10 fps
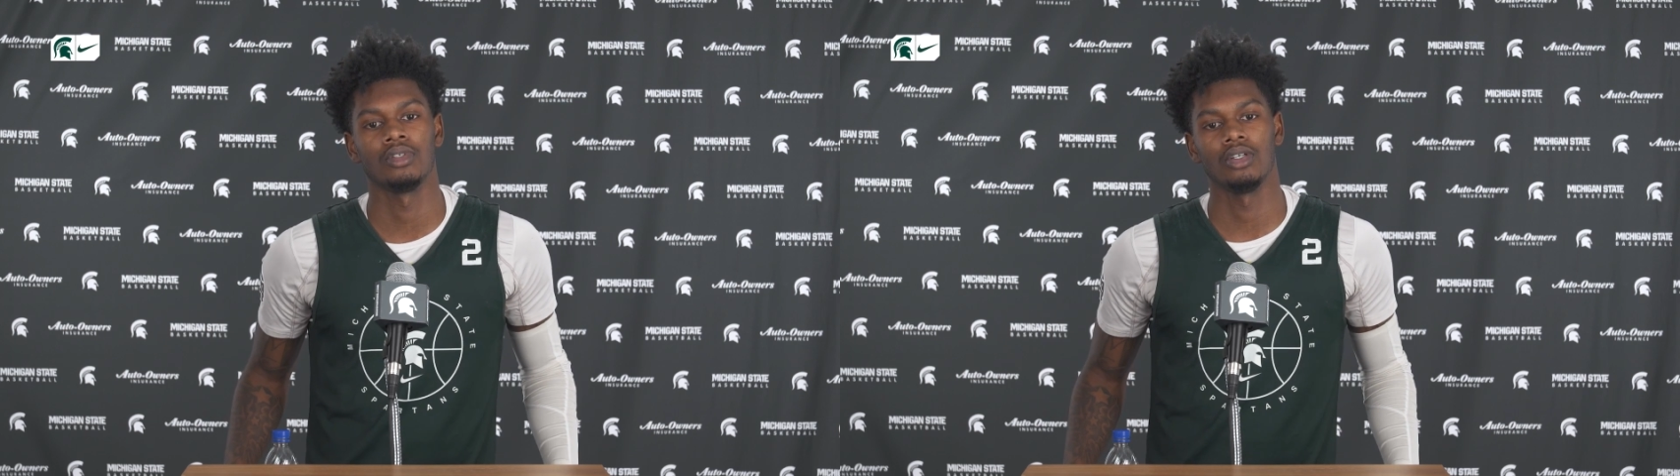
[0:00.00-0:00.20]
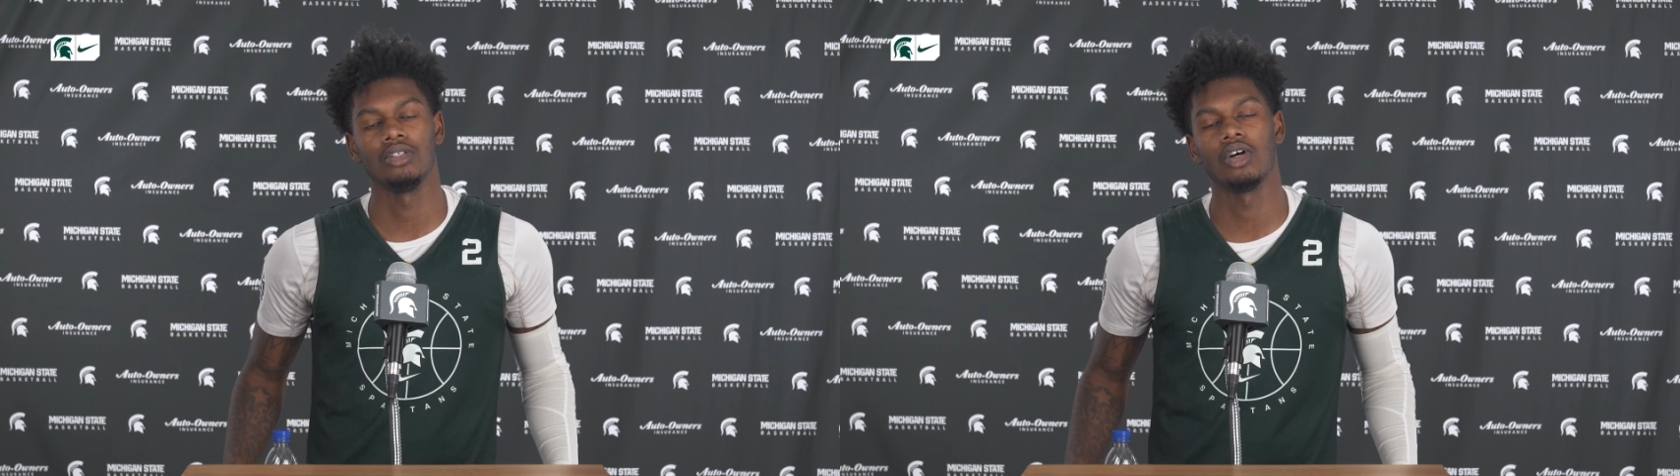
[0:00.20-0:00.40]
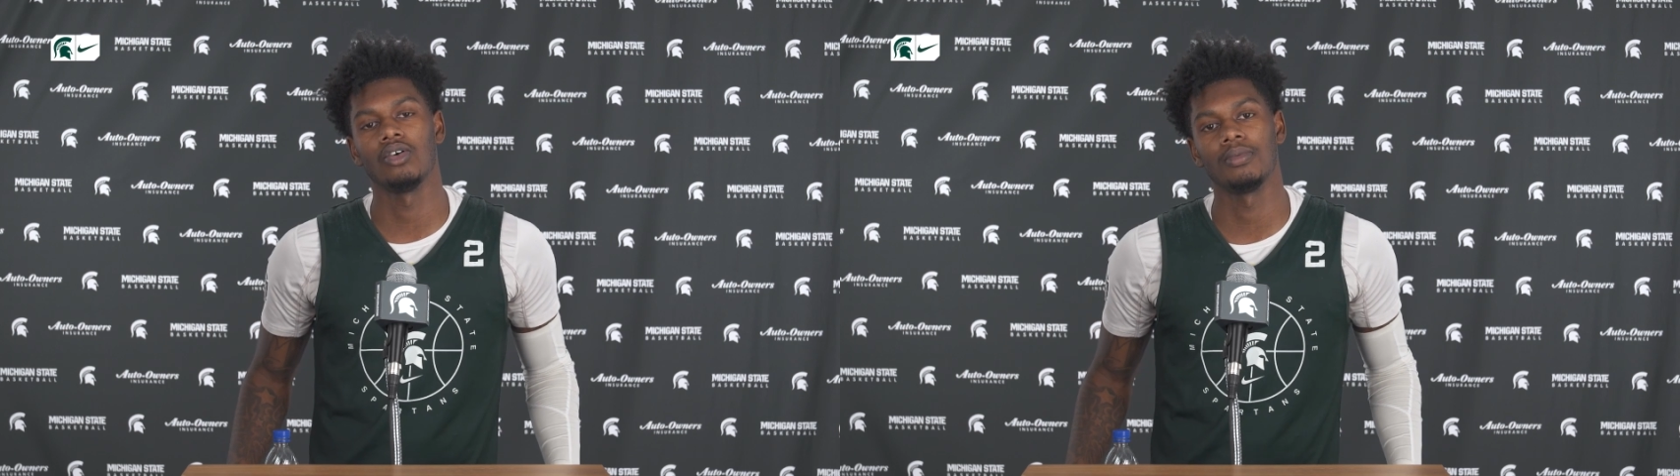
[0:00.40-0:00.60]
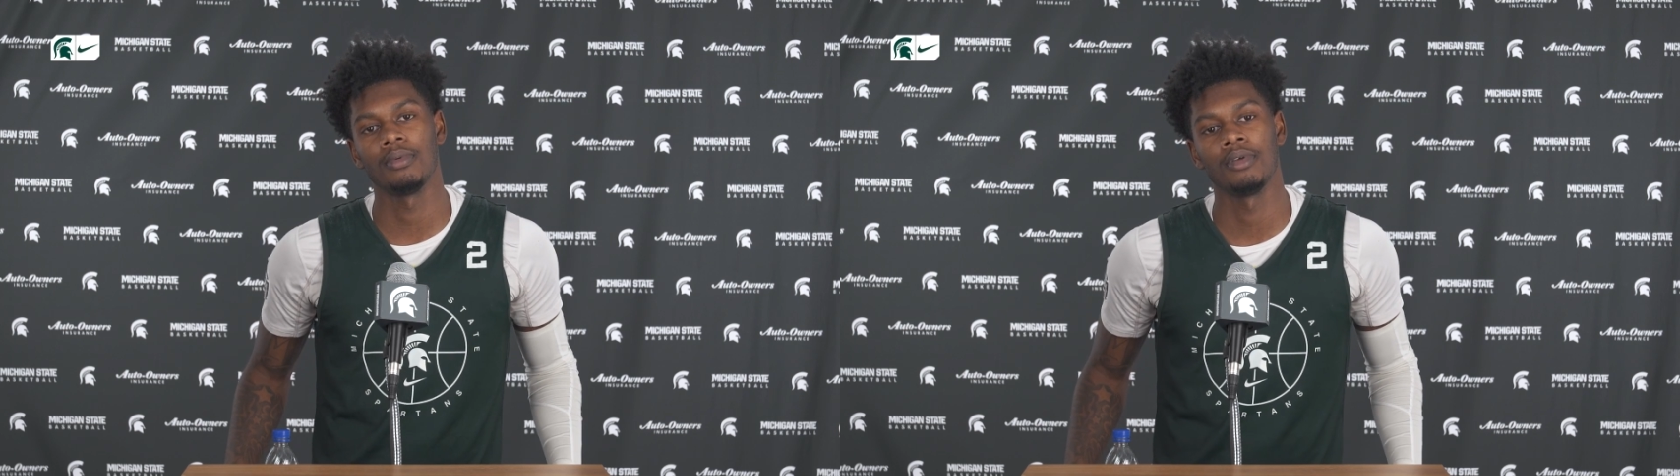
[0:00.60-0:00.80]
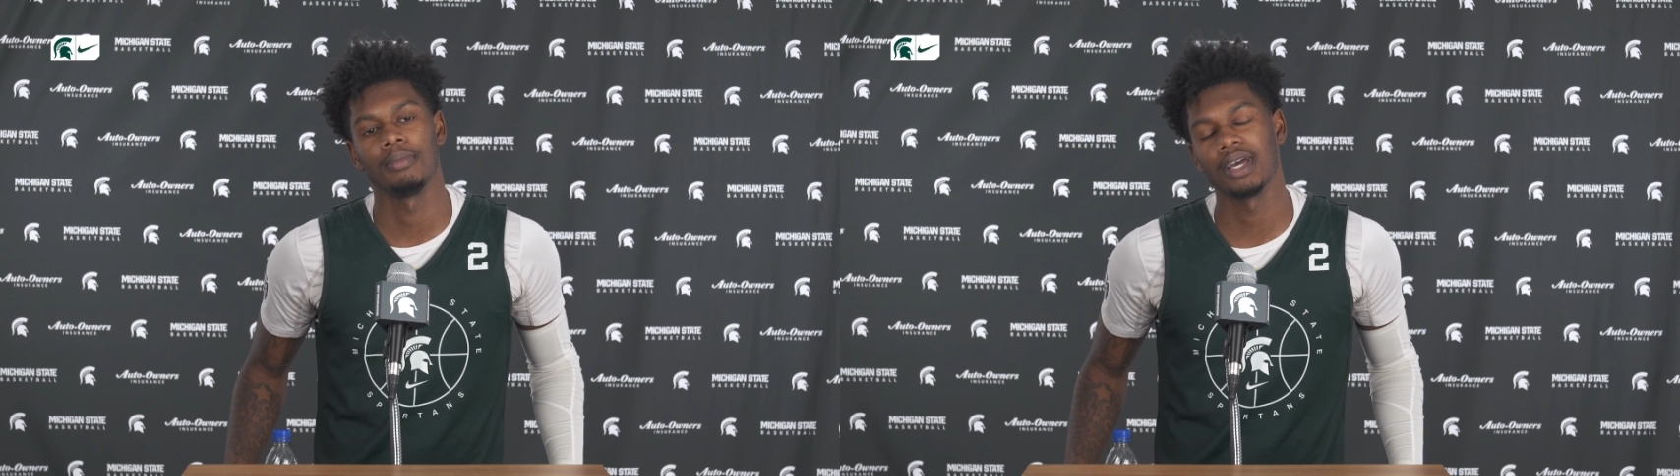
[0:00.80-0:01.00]
You know,
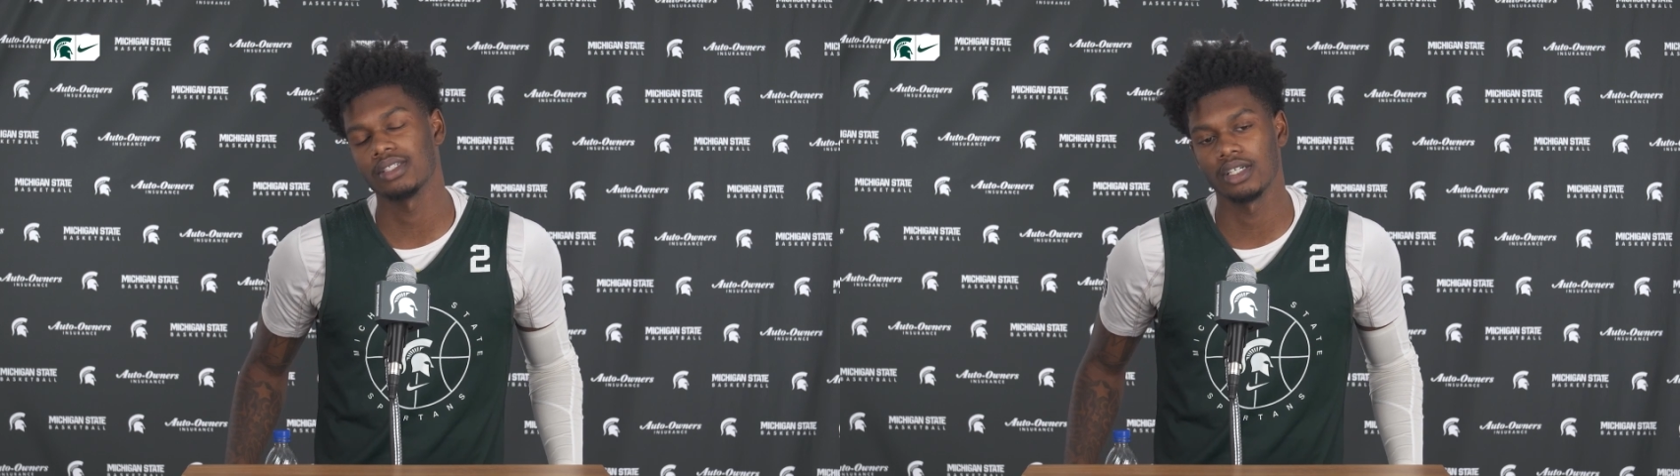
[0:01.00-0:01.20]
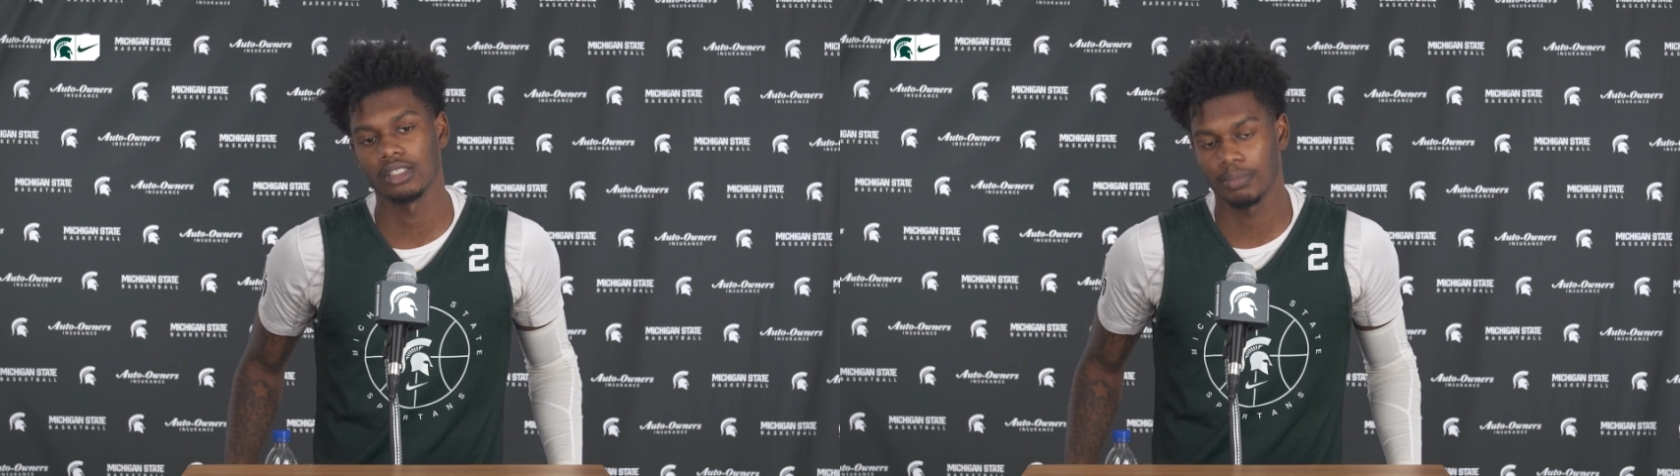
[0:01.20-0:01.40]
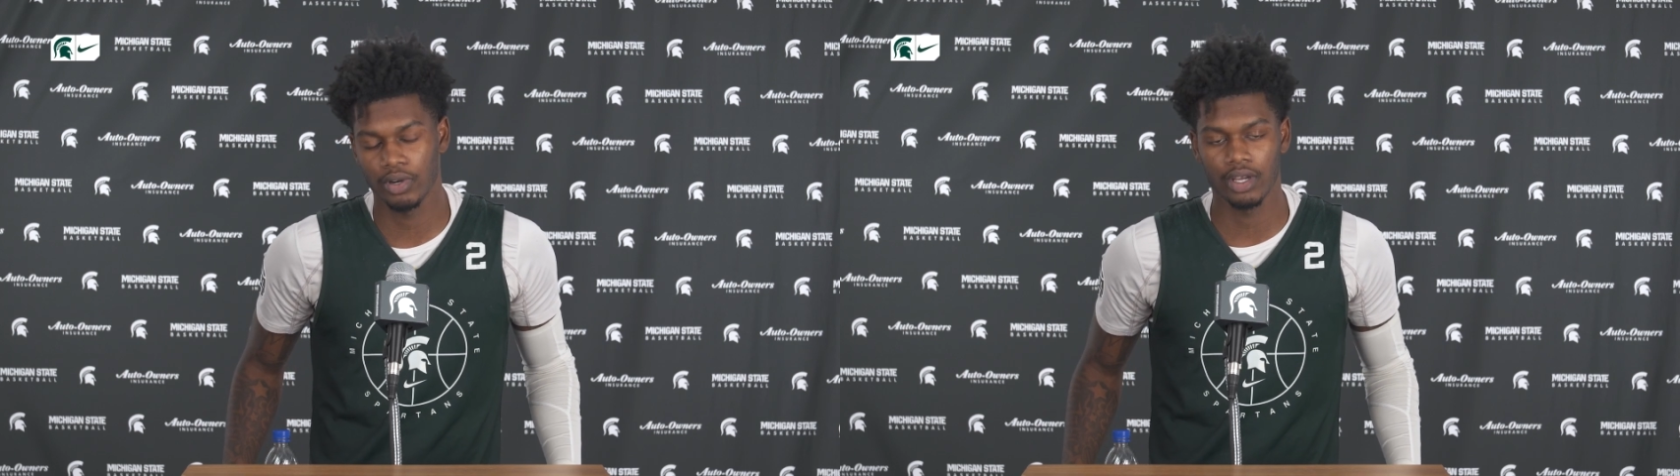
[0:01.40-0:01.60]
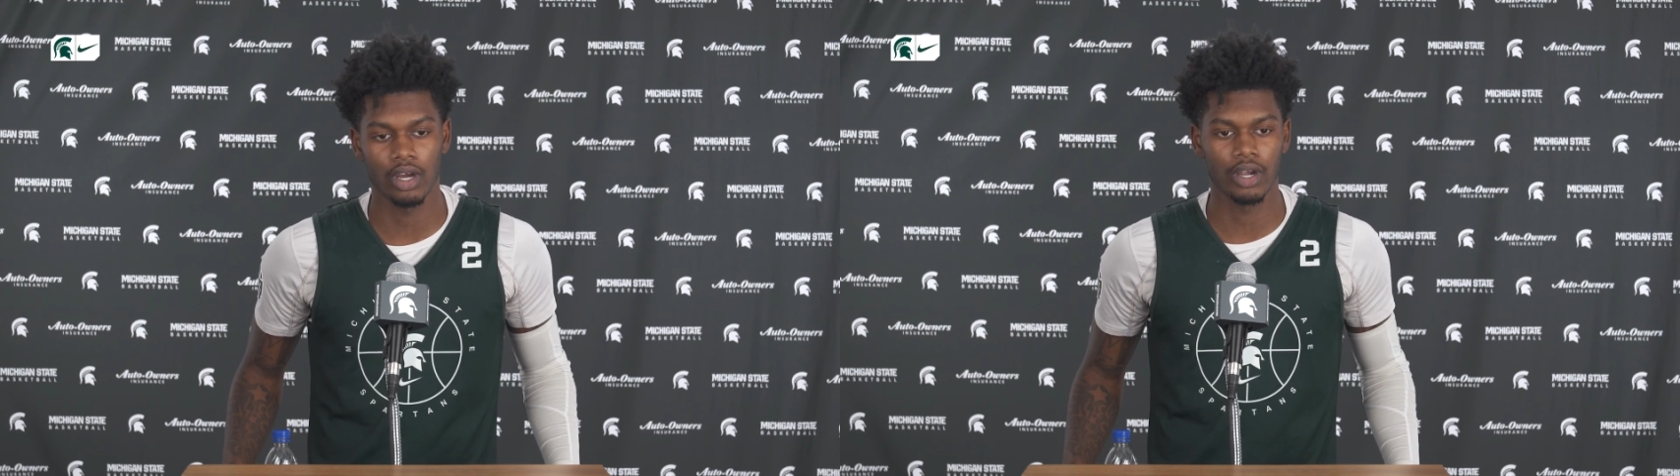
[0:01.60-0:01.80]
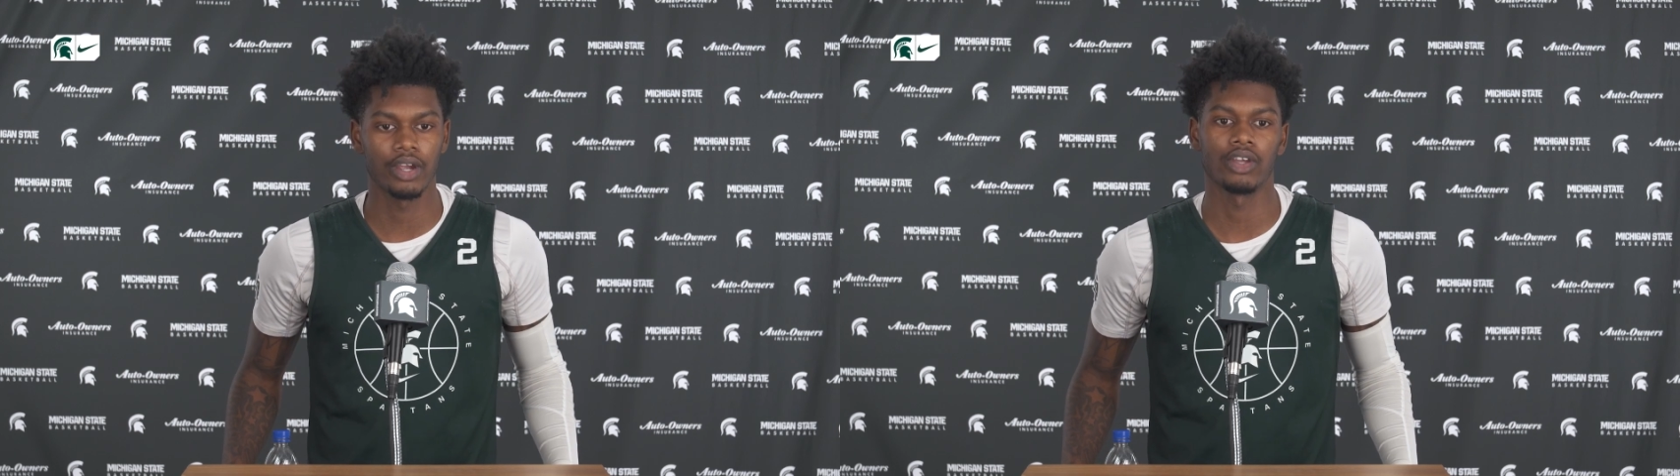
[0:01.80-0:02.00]
basically as a point
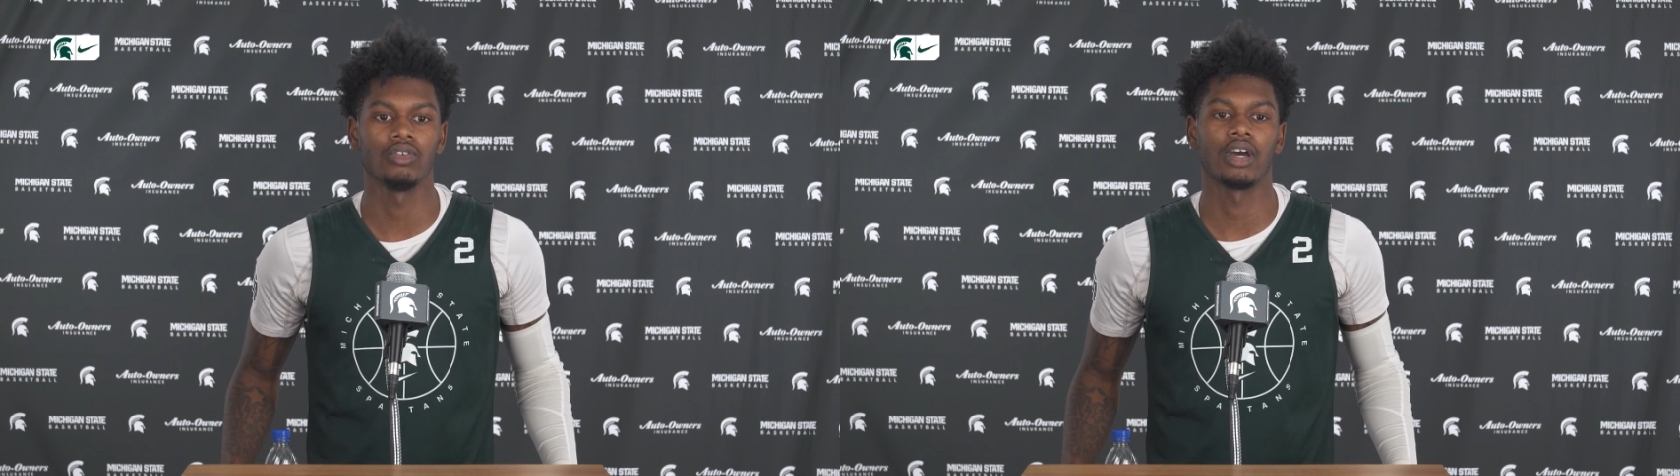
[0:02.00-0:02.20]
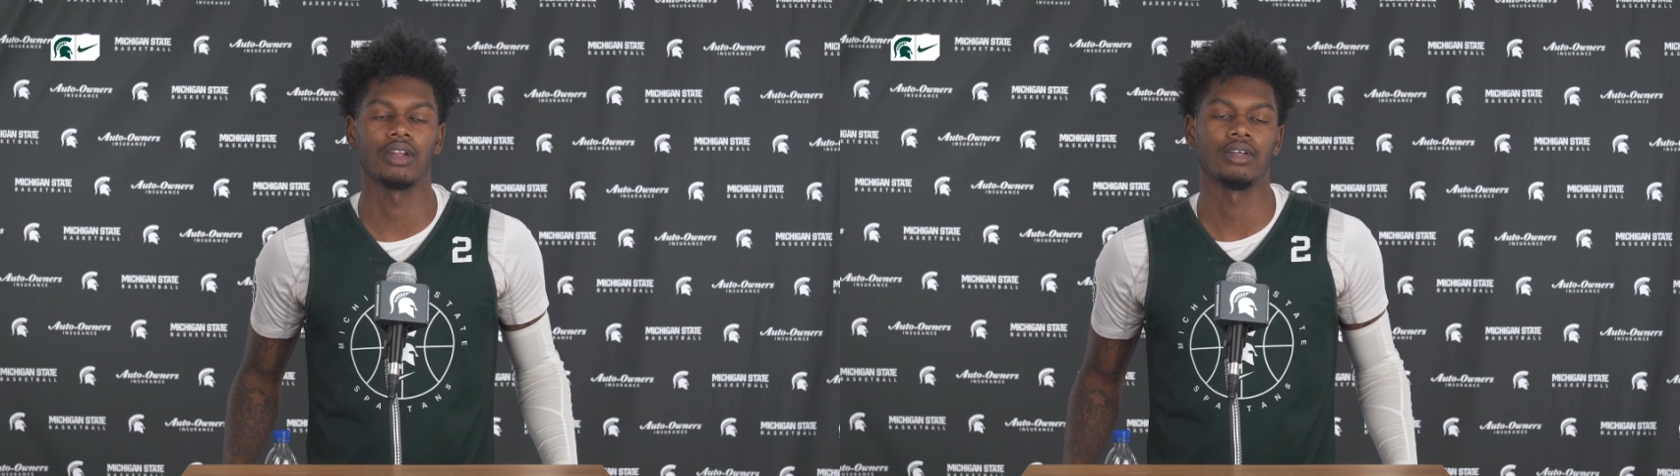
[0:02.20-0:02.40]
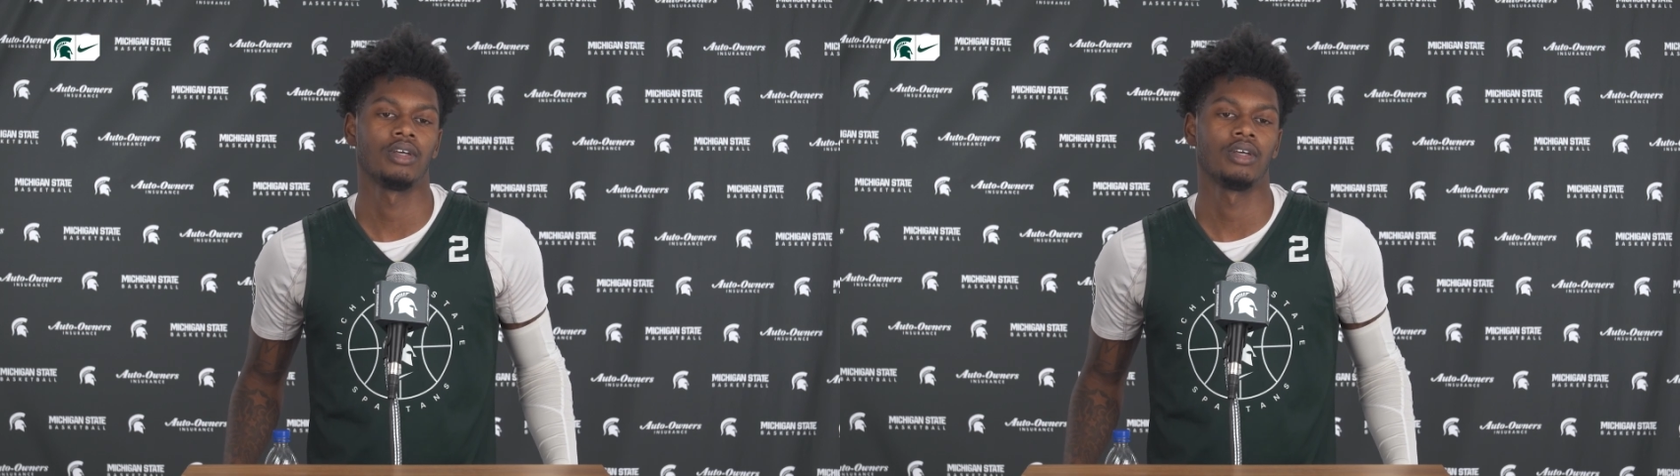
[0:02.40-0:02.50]
guard here, you gotta